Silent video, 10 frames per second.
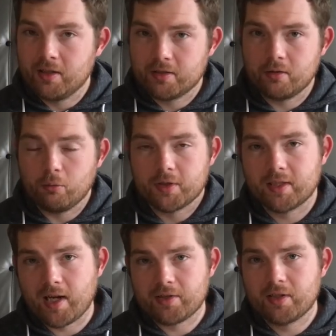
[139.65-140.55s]
So it
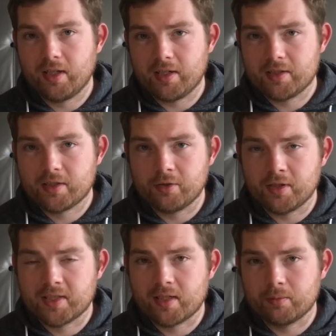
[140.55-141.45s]
wasn't actually until
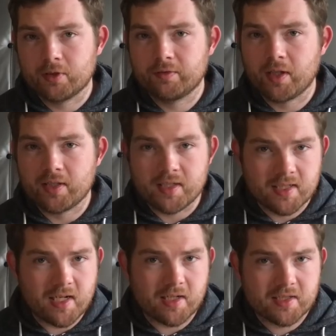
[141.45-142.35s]
the summer of
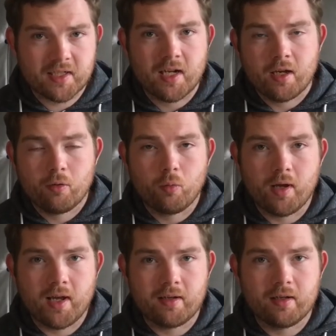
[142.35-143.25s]
96
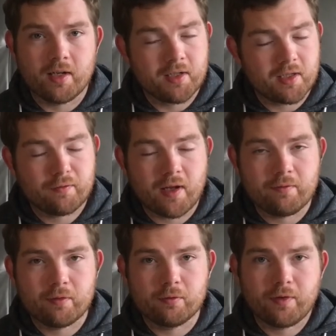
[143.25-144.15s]
when another
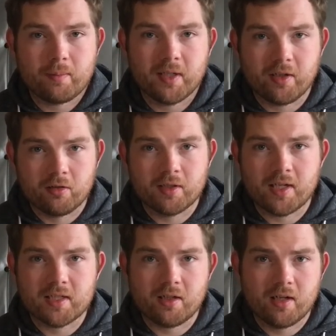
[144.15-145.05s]
fateful family
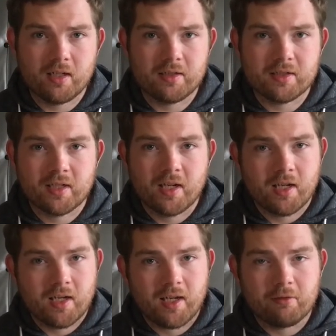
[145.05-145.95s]
holiday to Ireland
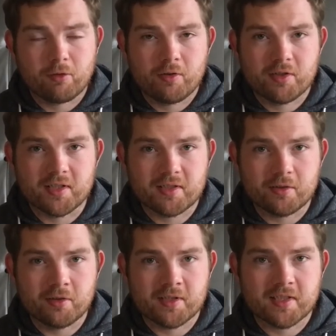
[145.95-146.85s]
in Roches
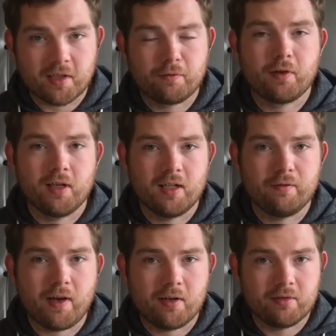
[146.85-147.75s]
stores, I finally
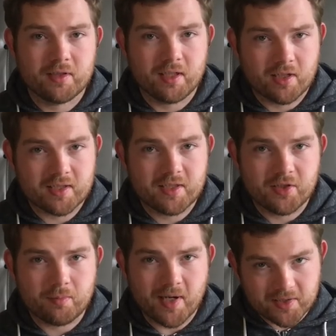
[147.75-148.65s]
found the deluxe
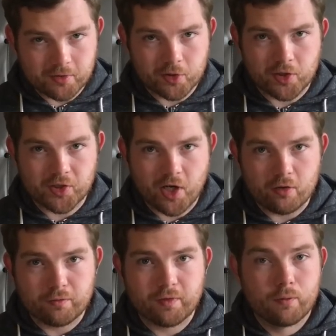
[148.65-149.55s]
Ninja Megazord on the
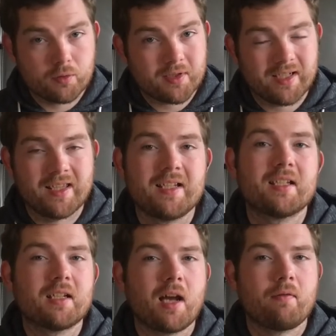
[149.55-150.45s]
shelf. Unfortunately, they
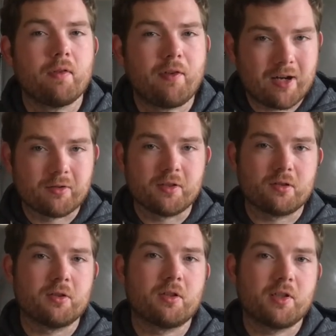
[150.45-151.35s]
didn't have the Falcon
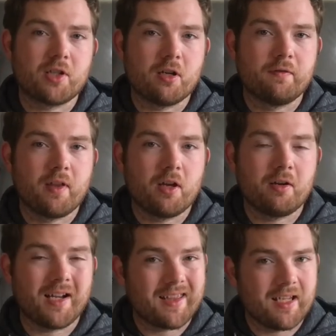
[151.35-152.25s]
Zord on the shelf though,
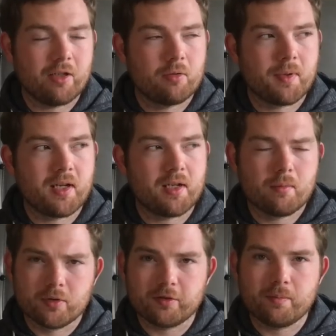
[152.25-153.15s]
and I think it would be a
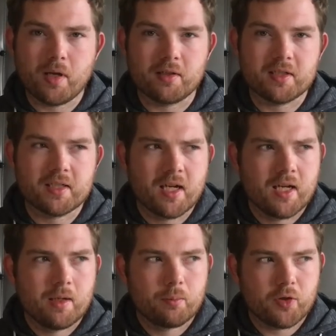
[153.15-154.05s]
number of months.
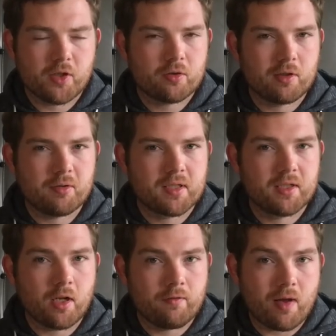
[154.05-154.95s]
Pretty sure it was
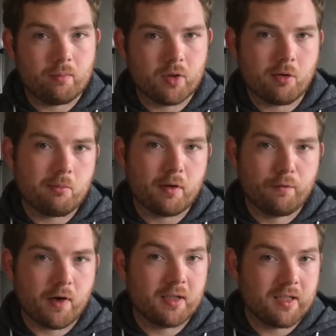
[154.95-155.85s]
the November when we
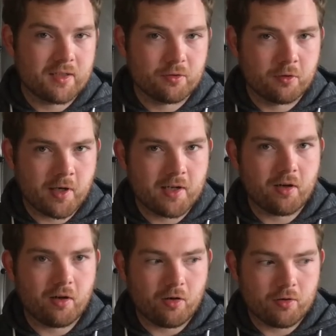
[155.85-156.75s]
finally saw it
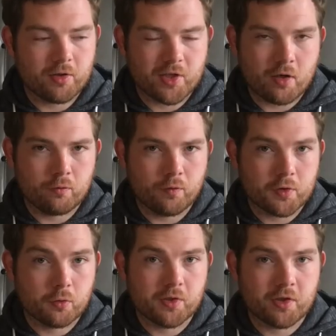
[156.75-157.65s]
on the shelf of a
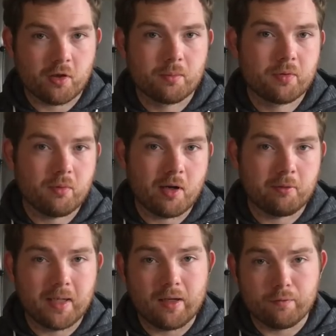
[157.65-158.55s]
toy shop where
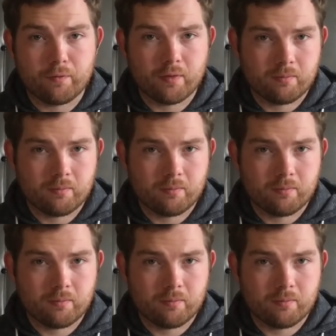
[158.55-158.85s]
we live.